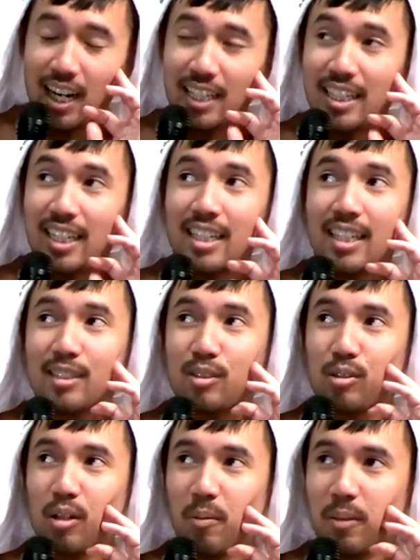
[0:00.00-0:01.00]
I need
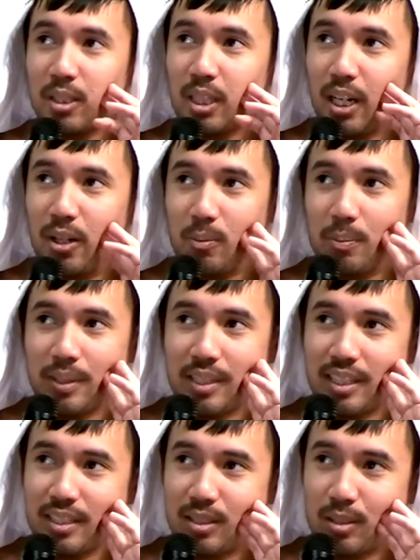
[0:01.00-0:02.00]
so much help
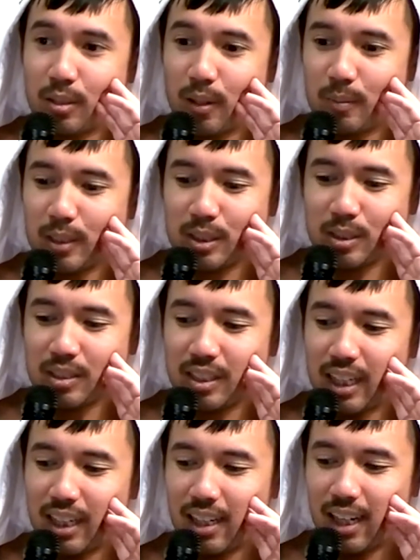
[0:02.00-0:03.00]
and so much,
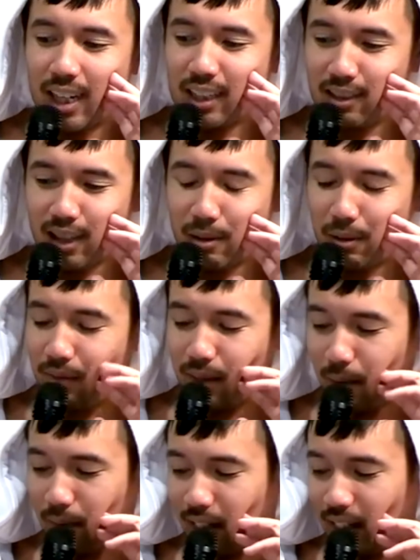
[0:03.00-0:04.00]
like, I don't even
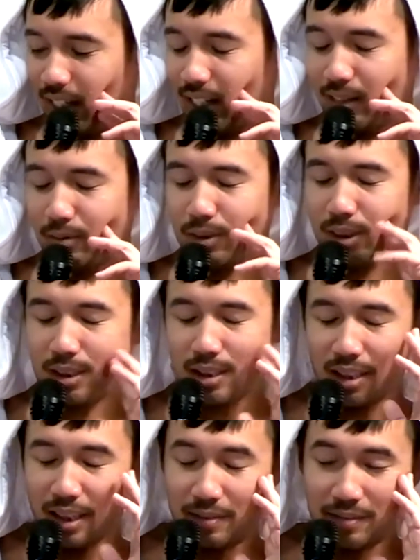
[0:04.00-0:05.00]
know what I need. I just need to
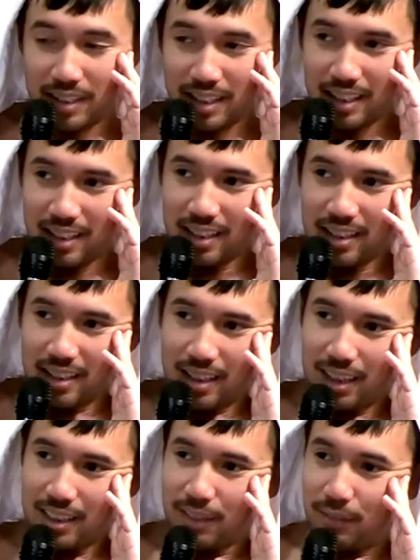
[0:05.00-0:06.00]
live
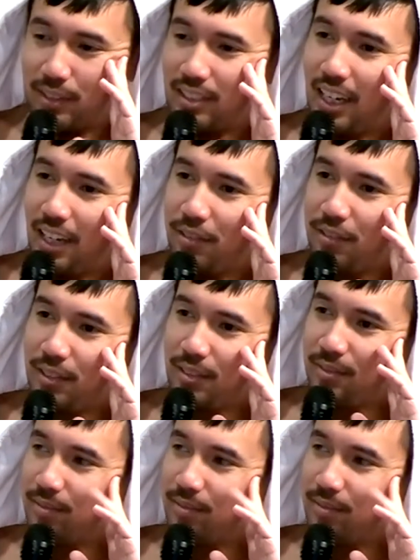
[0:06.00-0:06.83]
a different life.